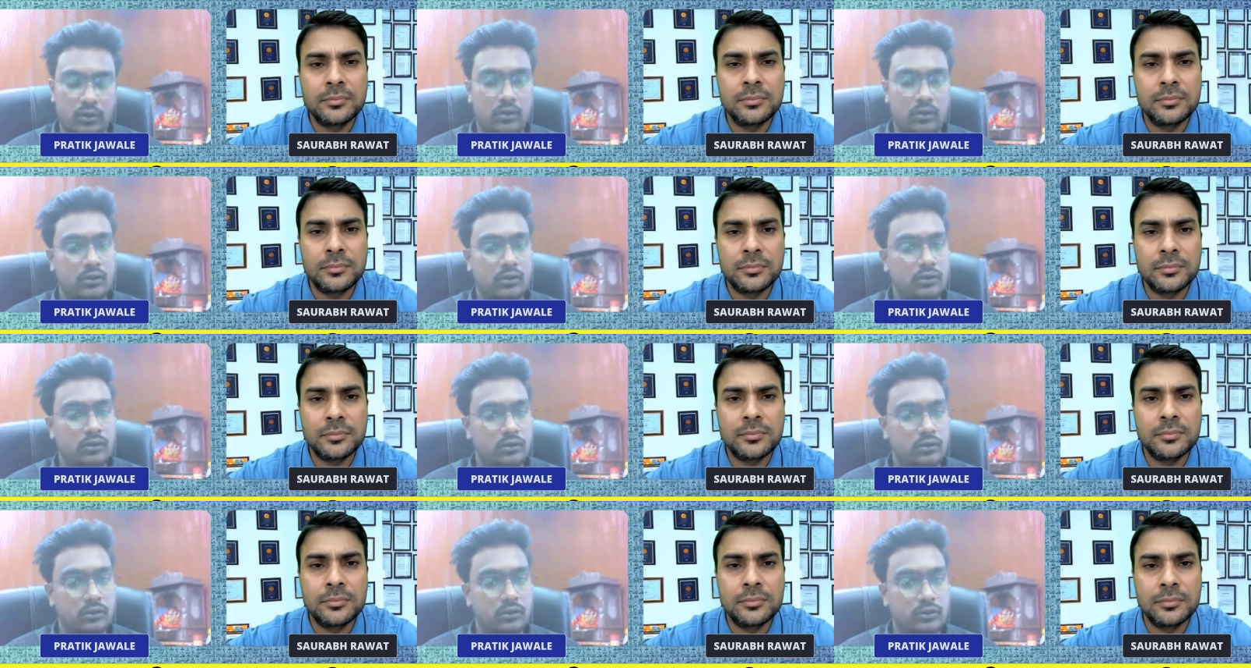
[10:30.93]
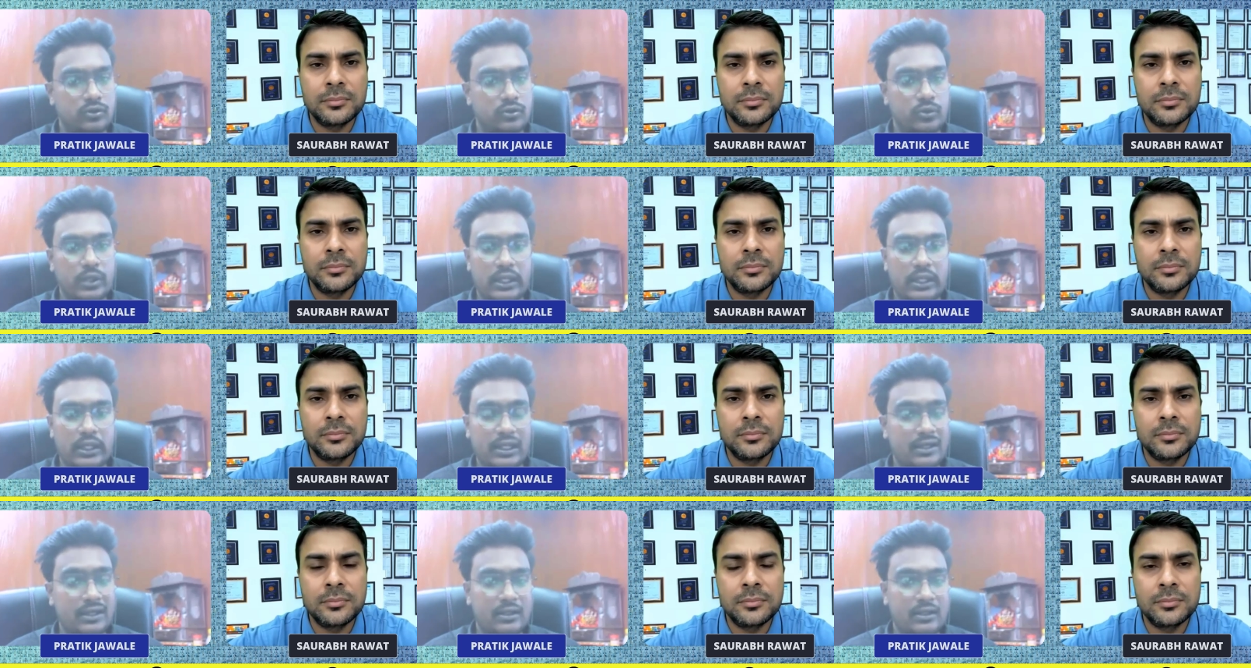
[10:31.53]
Speaker 1: uh, you
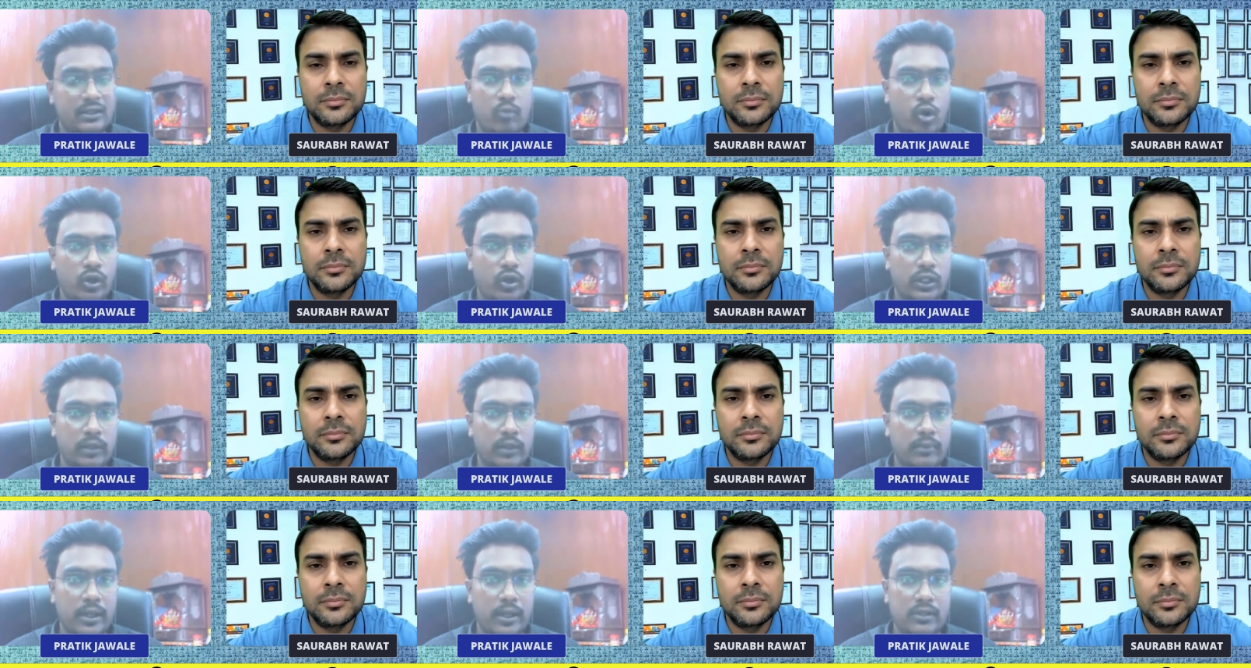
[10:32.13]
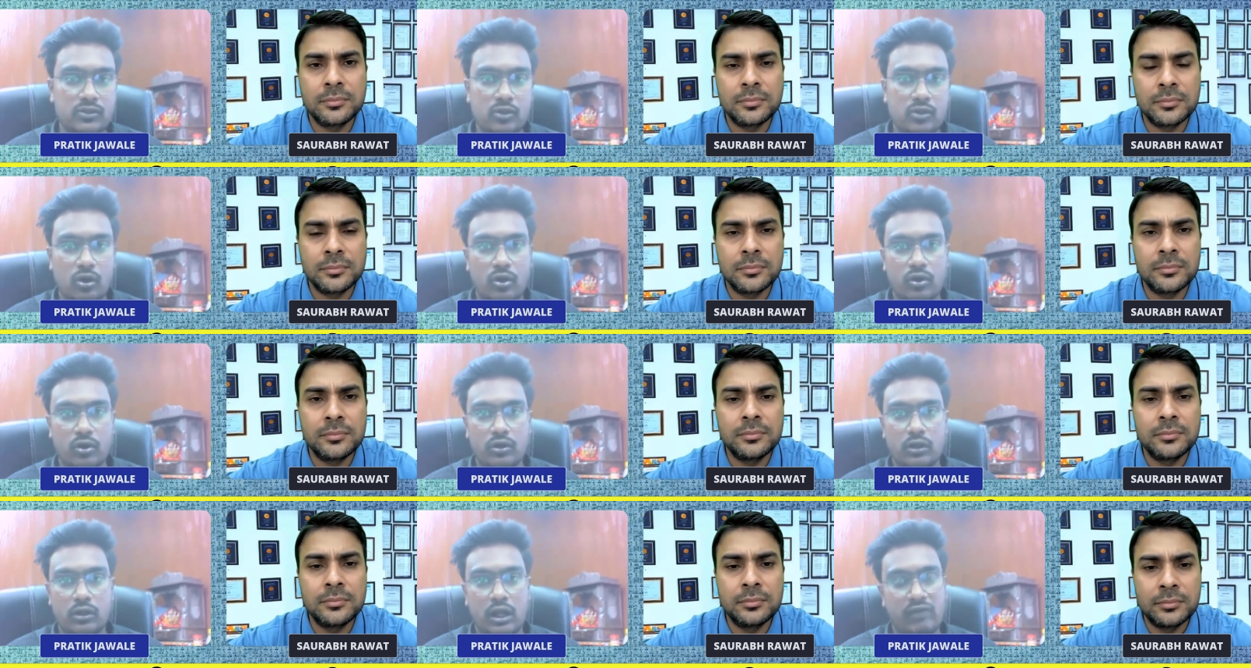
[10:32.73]
can get the morning batch
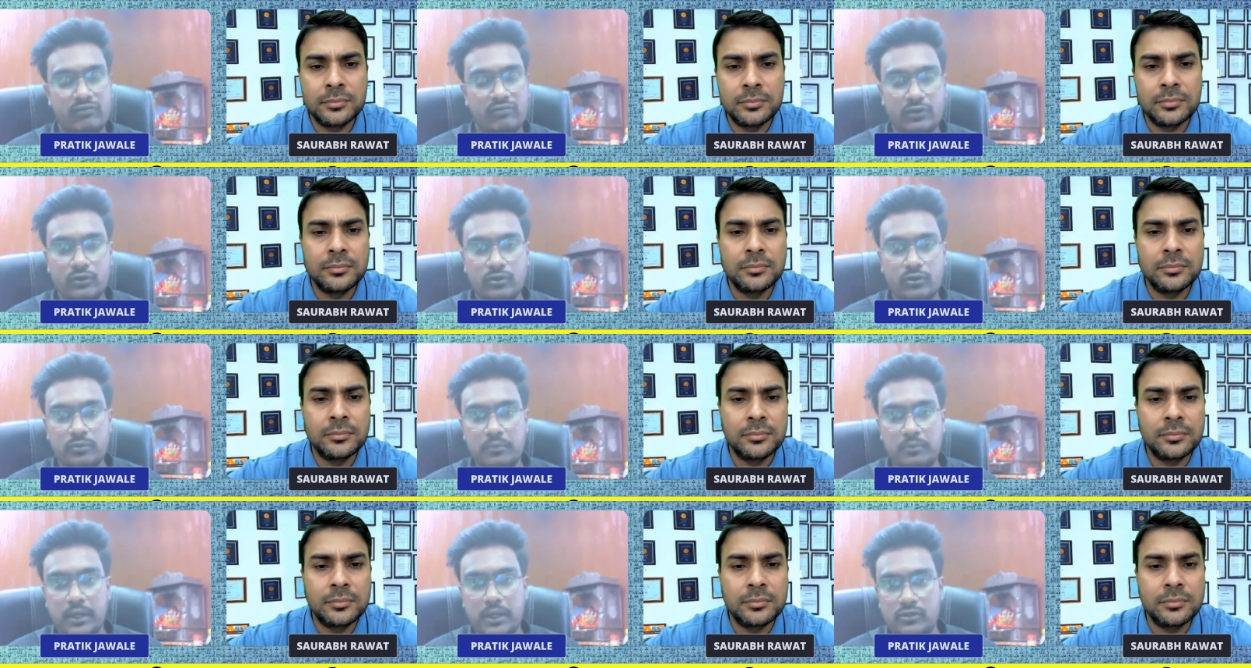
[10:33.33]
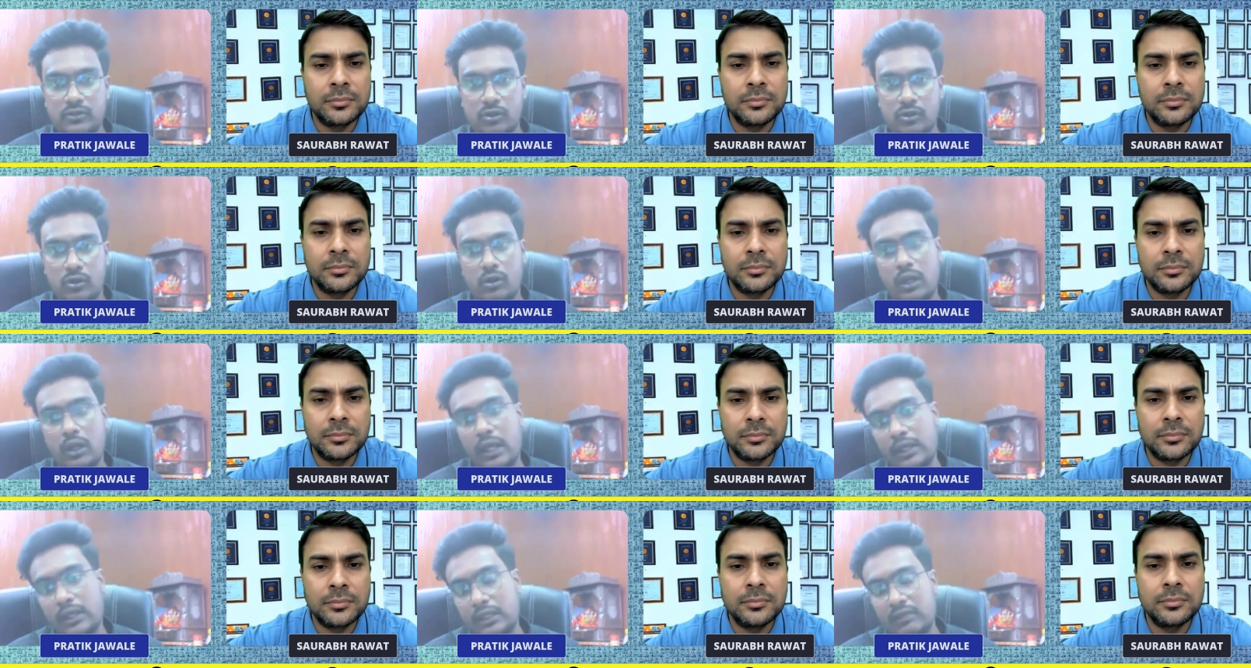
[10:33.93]
or afternoon batch, or
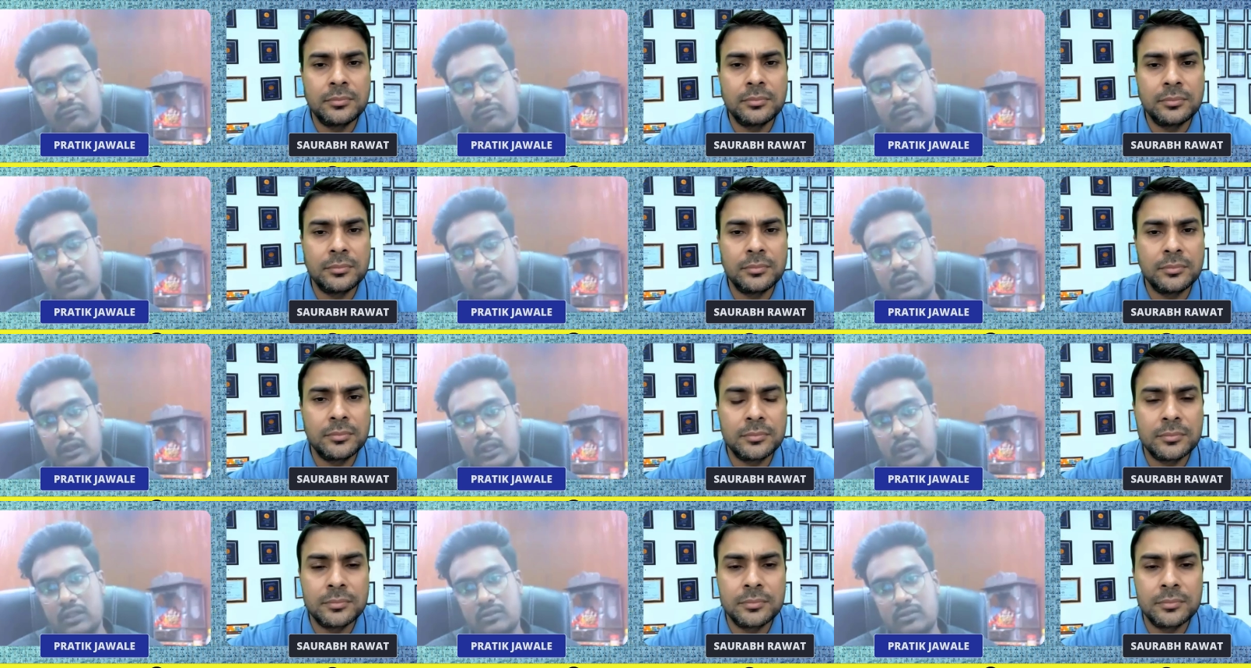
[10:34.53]
like even, uh,